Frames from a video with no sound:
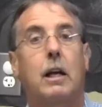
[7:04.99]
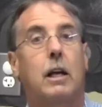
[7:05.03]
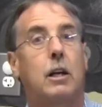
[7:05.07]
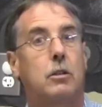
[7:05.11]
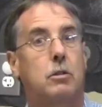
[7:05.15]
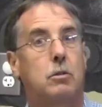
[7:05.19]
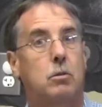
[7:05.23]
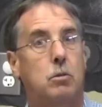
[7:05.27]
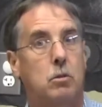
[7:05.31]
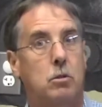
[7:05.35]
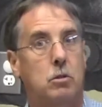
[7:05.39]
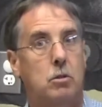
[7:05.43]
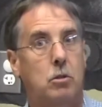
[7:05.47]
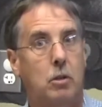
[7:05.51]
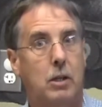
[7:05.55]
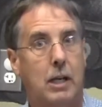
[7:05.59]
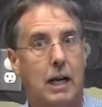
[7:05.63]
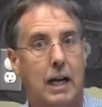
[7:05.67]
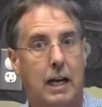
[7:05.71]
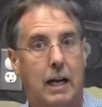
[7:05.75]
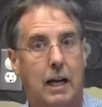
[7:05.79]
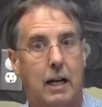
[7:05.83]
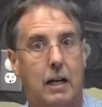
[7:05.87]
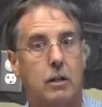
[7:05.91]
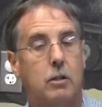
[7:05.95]
as soon as you
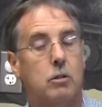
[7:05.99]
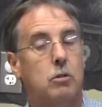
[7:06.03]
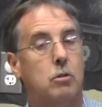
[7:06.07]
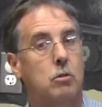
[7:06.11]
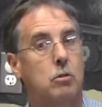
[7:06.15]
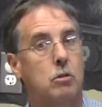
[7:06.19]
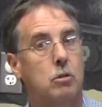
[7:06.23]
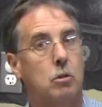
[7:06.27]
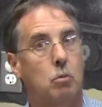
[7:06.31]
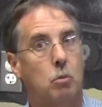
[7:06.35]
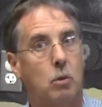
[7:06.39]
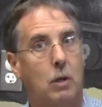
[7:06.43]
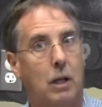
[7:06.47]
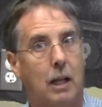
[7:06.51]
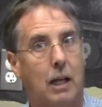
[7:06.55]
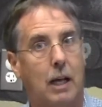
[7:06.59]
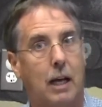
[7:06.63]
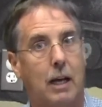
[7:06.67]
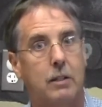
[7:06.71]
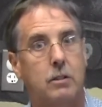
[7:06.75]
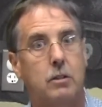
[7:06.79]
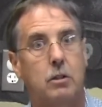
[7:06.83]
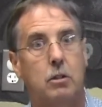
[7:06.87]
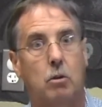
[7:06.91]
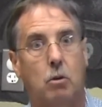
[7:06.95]
can, as soon as you
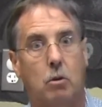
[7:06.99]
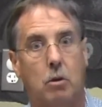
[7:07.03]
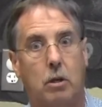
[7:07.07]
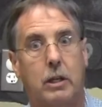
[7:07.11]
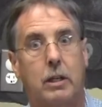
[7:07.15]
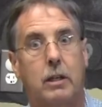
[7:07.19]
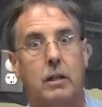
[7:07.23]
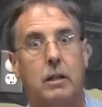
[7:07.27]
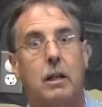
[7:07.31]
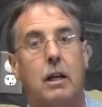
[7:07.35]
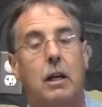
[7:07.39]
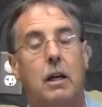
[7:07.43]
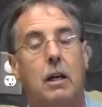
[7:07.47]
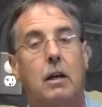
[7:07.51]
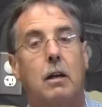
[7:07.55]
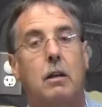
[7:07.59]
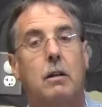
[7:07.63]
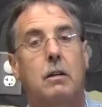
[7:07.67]
realize you're in